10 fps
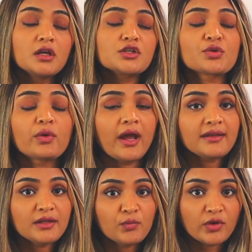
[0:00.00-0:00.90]
So what I
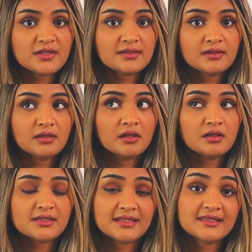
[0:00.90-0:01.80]
did was,
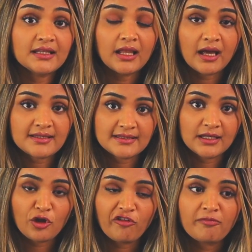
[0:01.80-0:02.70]
since the last
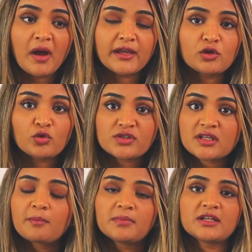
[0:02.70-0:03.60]
day of my course
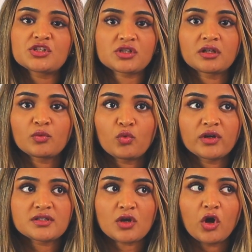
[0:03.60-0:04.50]
completion
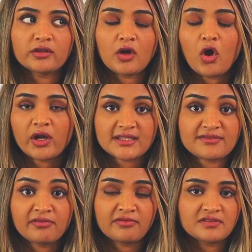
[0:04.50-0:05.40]
was on
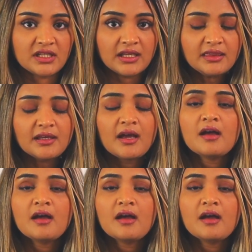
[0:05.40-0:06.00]
August 15th,